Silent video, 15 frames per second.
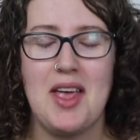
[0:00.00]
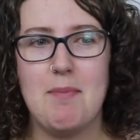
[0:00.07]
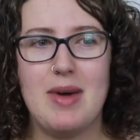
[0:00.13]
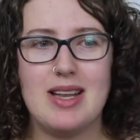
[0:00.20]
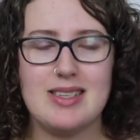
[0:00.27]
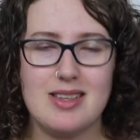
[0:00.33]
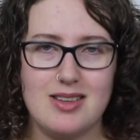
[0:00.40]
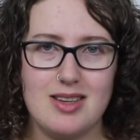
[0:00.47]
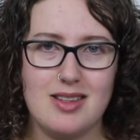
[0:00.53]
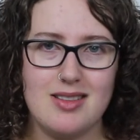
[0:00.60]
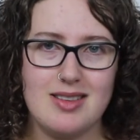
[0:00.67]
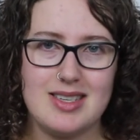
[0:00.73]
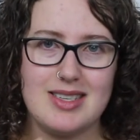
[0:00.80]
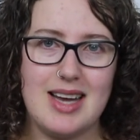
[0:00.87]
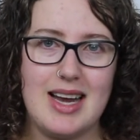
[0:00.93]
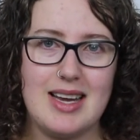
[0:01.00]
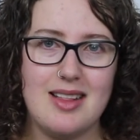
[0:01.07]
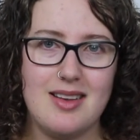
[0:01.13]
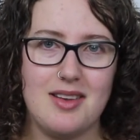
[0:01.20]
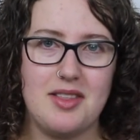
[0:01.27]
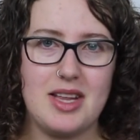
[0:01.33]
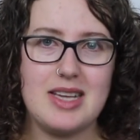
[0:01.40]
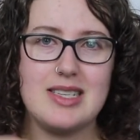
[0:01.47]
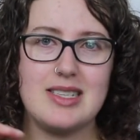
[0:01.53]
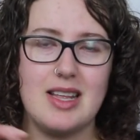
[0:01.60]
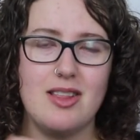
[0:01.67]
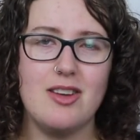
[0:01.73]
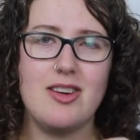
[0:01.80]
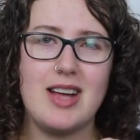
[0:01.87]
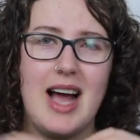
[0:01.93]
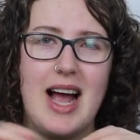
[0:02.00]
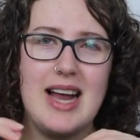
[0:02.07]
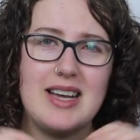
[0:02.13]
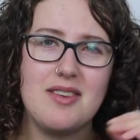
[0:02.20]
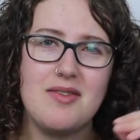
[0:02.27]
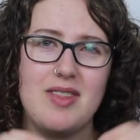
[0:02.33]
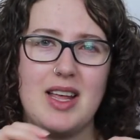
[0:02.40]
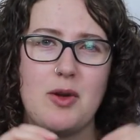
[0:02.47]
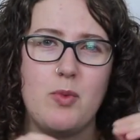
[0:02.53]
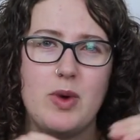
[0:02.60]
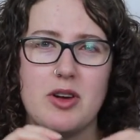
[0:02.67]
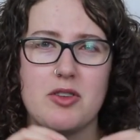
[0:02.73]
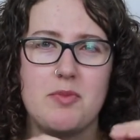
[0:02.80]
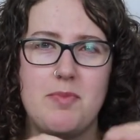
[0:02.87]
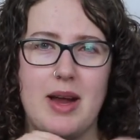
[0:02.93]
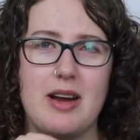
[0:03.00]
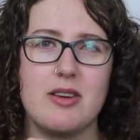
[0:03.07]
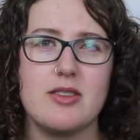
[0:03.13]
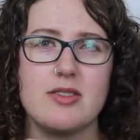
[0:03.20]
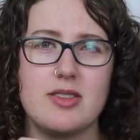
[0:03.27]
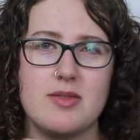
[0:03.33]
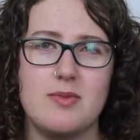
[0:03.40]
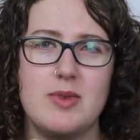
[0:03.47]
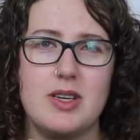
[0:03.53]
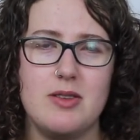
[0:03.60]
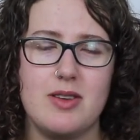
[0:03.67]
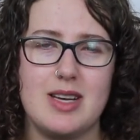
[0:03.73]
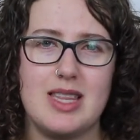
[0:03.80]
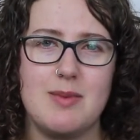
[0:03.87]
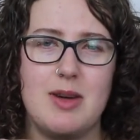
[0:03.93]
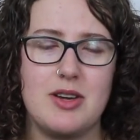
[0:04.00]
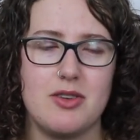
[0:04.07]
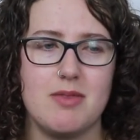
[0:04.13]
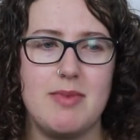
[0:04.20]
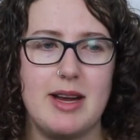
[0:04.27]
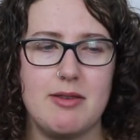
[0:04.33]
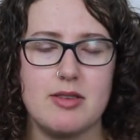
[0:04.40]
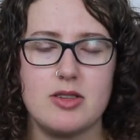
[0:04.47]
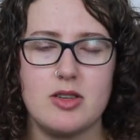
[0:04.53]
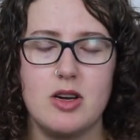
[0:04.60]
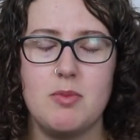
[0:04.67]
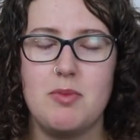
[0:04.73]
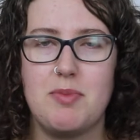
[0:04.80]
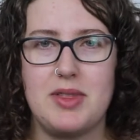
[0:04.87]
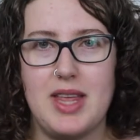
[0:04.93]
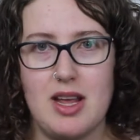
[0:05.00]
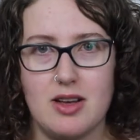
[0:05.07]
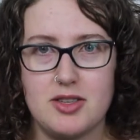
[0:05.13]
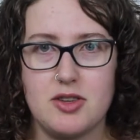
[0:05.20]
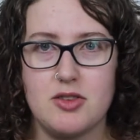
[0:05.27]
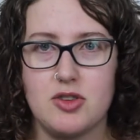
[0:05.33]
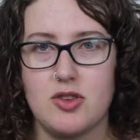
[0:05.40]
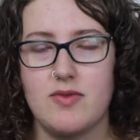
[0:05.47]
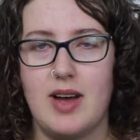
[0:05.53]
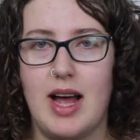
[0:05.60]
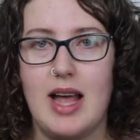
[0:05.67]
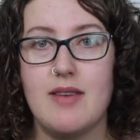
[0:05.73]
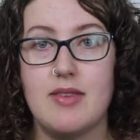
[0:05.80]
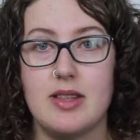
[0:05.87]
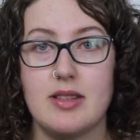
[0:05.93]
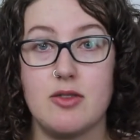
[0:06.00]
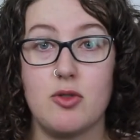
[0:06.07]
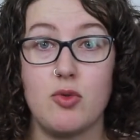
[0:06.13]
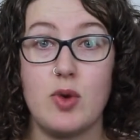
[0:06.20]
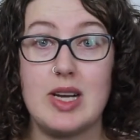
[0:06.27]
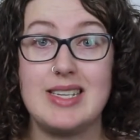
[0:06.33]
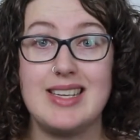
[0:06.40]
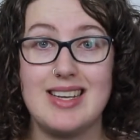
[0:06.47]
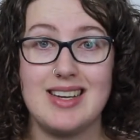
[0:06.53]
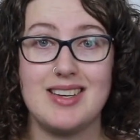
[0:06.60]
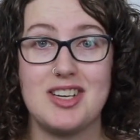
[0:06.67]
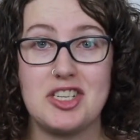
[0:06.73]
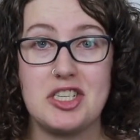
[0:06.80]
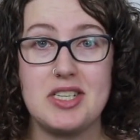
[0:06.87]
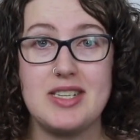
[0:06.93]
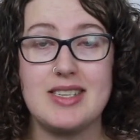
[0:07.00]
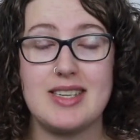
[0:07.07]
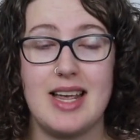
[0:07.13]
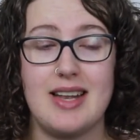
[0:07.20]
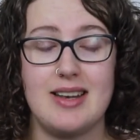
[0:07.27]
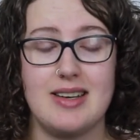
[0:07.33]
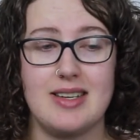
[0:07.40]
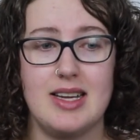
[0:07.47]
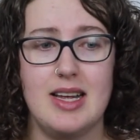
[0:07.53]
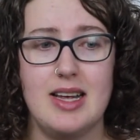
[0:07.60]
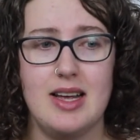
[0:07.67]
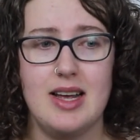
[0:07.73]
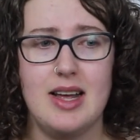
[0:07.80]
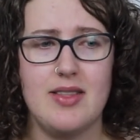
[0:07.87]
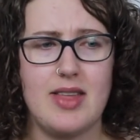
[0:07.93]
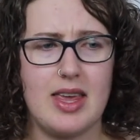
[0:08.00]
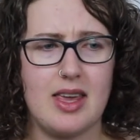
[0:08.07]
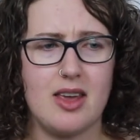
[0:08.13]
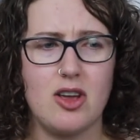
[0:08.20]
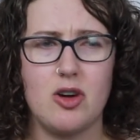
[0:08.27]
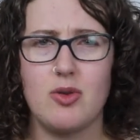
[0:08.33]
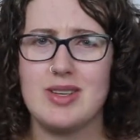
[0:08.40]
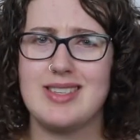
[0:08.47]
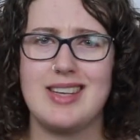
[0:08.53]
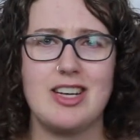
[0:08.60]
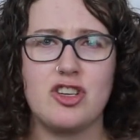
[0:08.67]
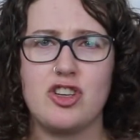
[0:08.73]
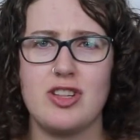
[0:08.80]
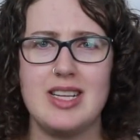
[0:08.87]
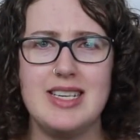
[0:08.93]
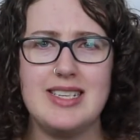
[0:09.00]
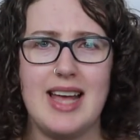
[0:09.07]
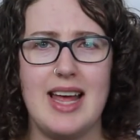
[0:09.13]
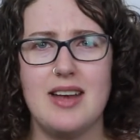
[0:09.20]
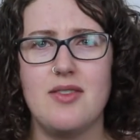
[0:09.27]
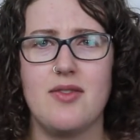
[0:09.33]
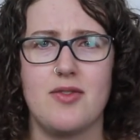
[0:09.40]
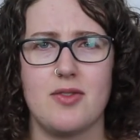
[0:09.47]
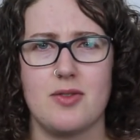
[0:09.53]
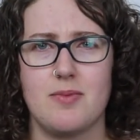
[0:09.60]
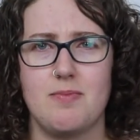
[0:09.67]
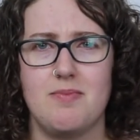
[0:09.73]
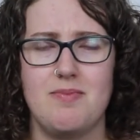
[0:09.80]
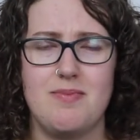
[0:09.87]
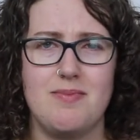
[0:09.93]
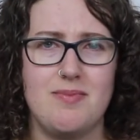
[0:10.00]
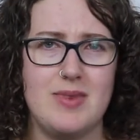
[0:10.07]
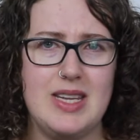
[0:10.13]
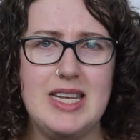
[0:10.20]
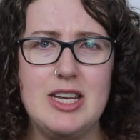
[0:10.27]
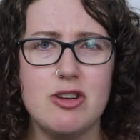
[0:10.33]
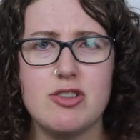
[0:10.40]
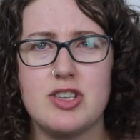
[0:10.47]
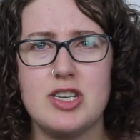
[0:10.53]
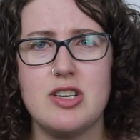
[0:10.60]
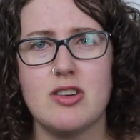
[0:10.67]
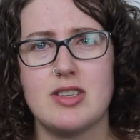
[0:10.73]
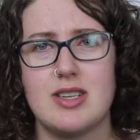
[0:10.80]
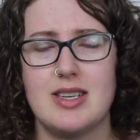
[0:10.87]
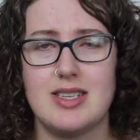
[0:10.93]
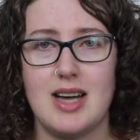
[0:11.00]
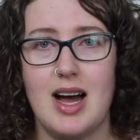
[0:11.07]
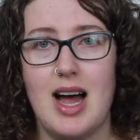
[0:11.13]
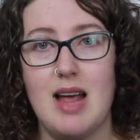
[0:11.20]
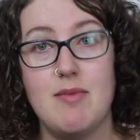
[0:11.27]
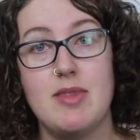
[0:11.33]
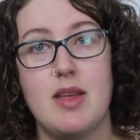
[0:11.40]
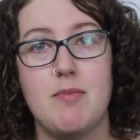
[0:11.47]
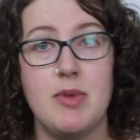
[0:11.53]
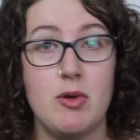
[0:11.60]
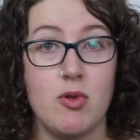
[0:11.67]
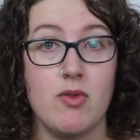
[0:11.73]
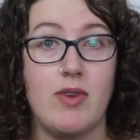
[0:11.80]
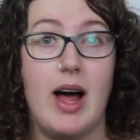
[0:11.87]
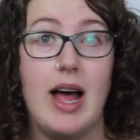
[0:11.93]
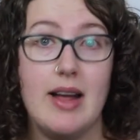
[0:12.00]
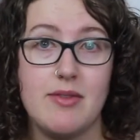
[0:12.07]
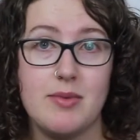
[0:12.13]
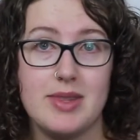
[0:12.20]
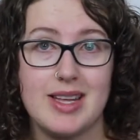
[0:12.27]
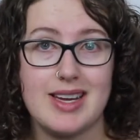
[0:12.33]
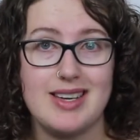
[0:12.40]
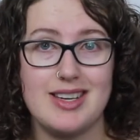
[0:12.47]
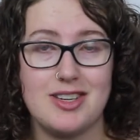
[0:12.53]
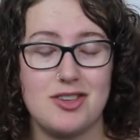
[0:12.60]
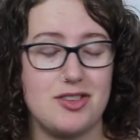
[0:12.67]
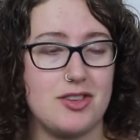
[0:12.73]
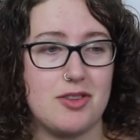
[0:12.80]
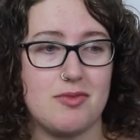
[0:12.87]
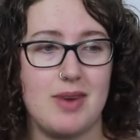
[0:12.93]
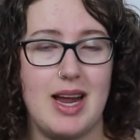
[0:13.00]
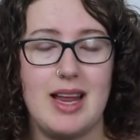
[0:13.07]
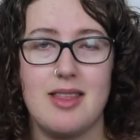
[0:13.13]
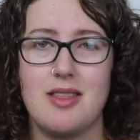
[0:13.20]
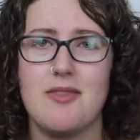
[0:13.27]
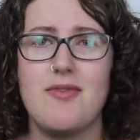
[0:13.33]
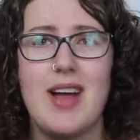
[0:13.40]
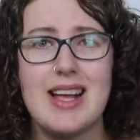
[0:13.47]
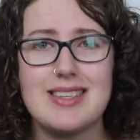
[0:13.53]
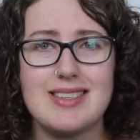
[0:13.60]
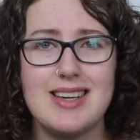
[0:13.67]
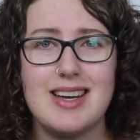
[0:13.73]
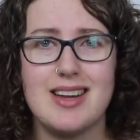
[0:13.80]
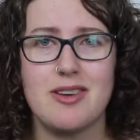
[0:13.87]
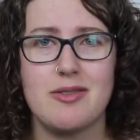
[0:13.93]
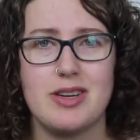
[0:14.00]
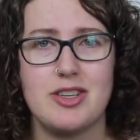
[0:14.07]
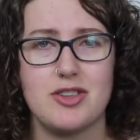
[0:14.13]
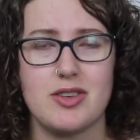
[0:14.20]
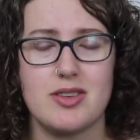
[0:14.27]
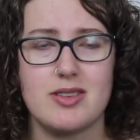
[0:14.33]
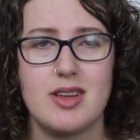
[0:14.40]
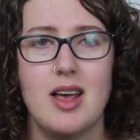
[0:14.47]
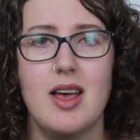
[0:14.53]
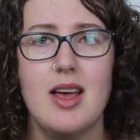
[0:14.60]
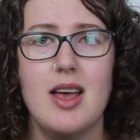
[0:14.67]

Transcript: But essentially they're these tiny little things that look kind of like weird bears when you look at them under a microscope, but they also survive in crazy conditions and they can go essentially dead for years and years at a time and then be revived when the conditions are right. They're fascinating creatures.